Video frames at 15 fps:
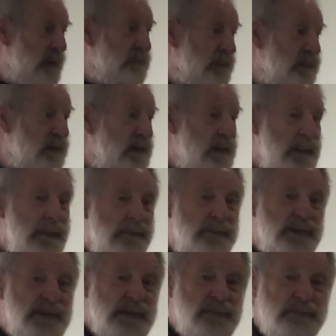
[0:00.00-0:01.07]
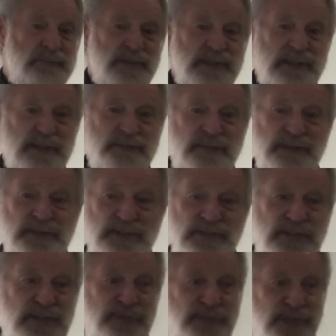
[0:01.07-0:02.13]
happened when they, when they invented
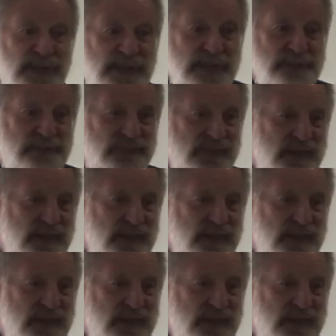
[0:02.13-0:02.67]
ski flying.